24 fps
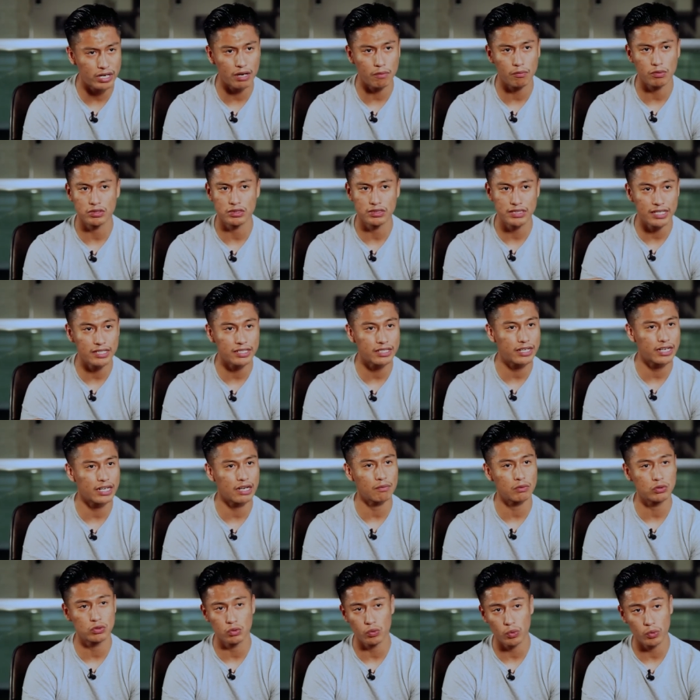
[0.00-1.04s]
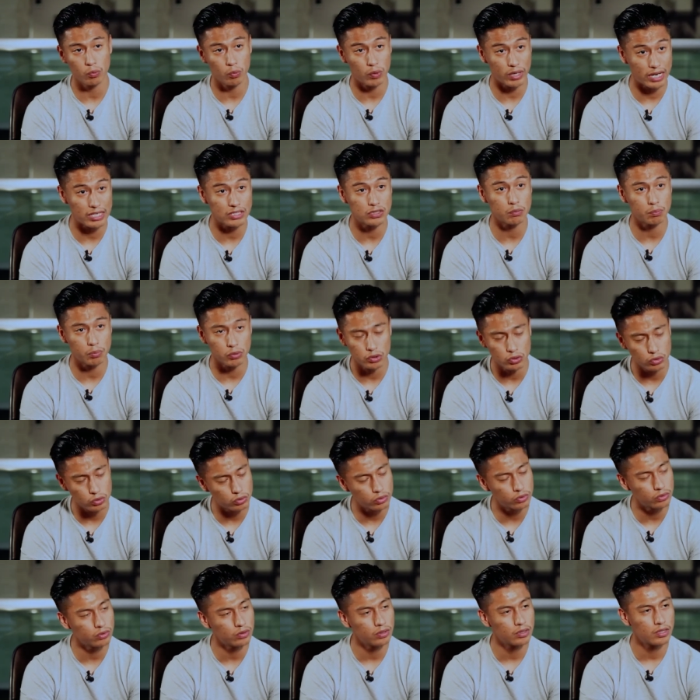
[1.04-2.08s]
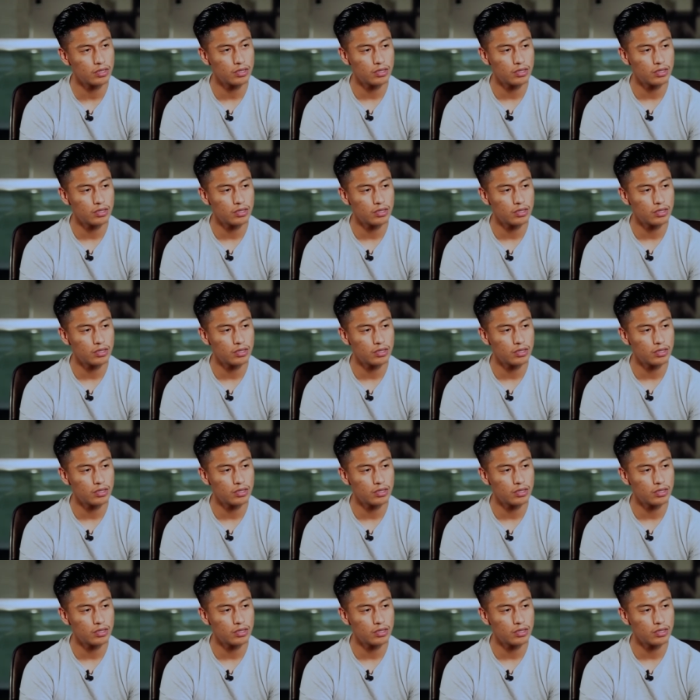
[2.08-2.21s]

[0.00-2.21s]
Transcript: I was dedicated, I was doing what I was supposed to do.